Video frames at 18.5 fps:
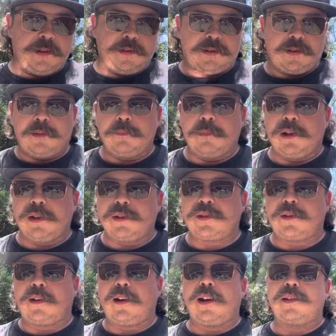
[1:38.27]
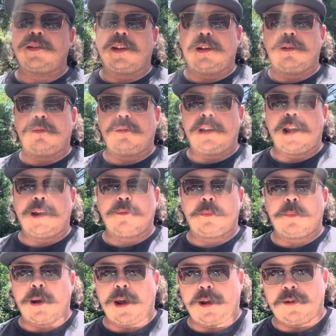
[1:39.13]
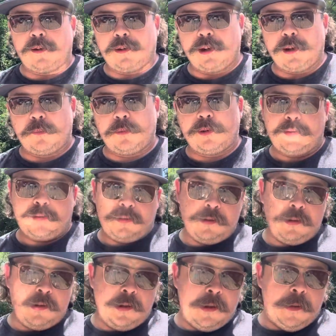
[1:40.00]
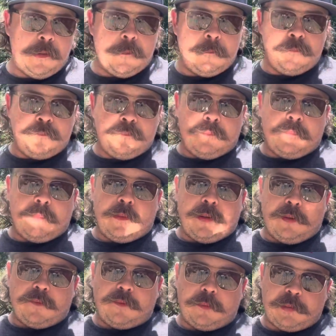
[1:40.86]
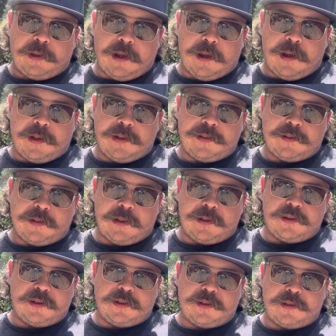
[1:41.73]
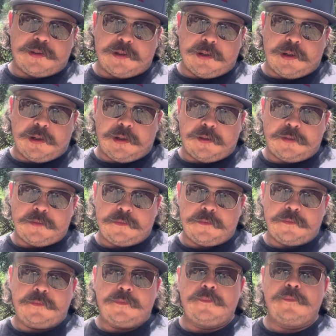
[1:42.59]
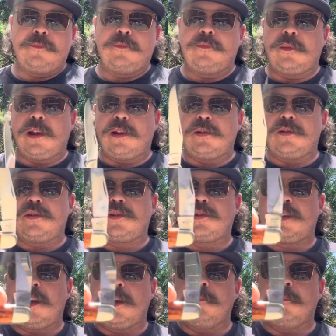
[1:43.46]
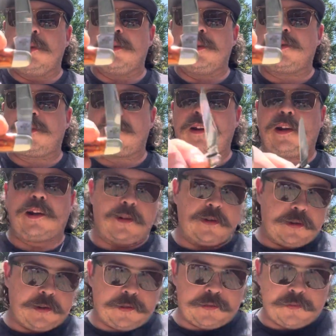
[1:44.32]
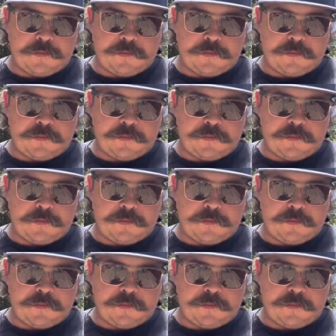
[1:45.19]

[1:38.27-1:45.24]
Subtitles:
So the Muskrats, they don't have a pattern number from case. They just stamp Muskrat on